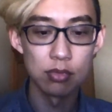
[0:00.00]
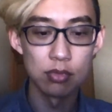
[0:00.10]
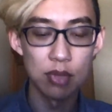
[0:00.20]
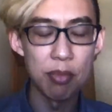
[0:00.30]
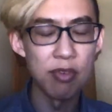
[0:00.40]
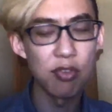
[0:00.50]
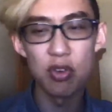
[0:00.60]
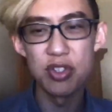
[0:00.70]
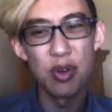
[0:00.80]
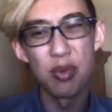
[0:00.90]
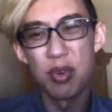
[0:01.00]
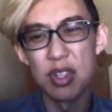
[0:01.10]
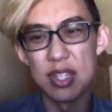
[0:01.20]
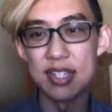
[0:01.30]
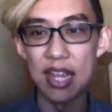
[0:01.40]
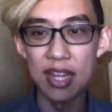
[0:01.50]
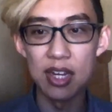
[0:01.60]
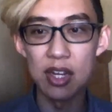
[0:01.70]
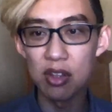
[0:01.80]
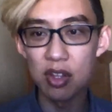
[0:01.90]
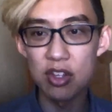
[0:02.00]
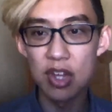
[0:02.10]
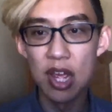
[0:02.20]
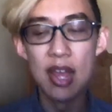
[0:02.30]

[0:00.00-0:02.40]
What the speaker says: I mean, of course, you don't really say it in English.